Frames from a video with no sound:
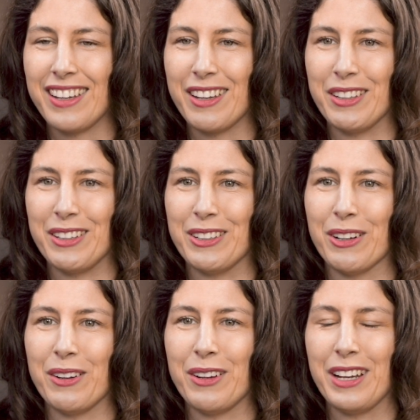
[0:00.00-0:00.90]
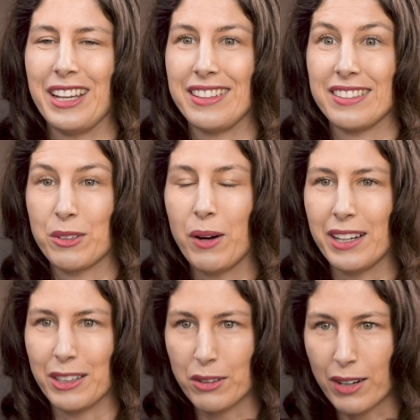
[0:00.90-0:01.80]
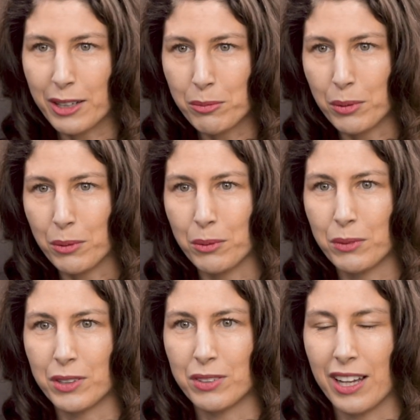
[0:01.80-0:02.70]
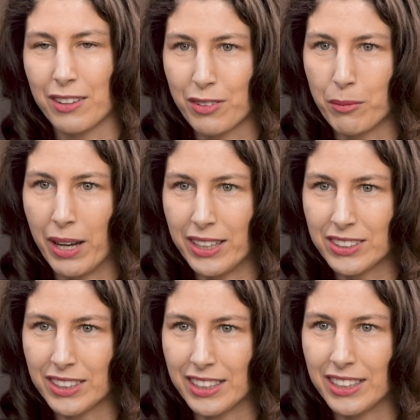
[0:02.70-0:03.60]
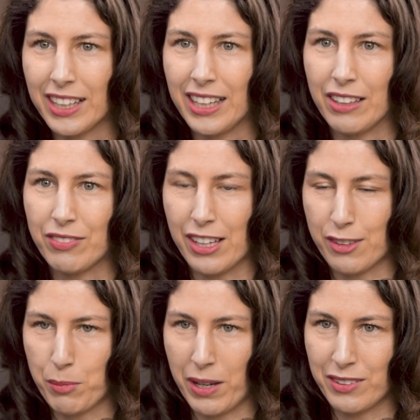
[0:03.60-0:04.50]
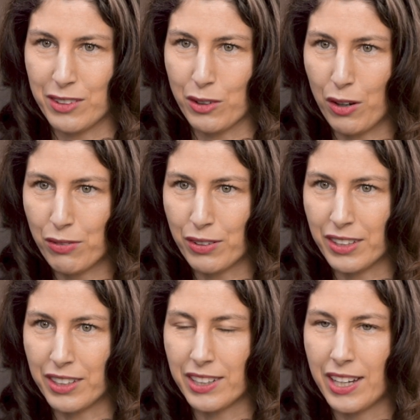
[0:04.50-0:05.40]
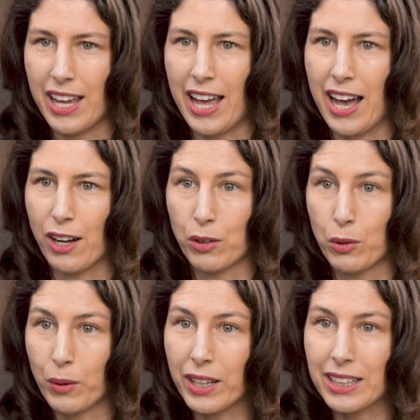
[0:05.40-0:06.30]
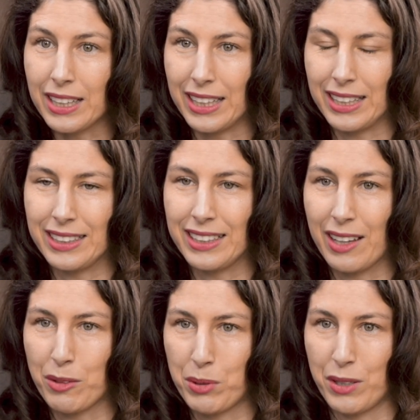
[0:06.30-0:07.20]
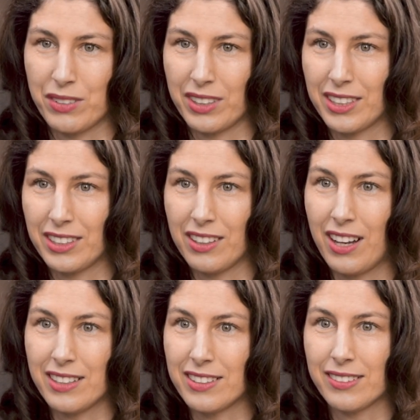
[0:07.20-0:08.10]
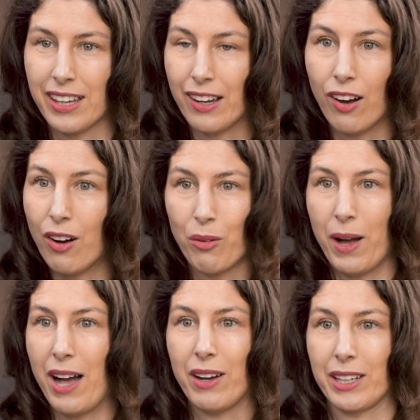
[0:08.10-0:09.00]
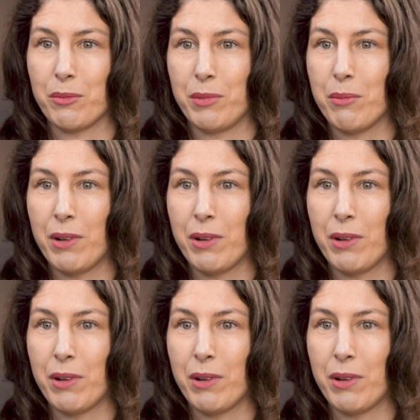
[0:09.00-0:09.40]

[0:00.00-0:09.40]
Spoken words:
it's quite incredible, the transformation, if that space is offered, how quickly the other person can align to say, oh, wow, I can be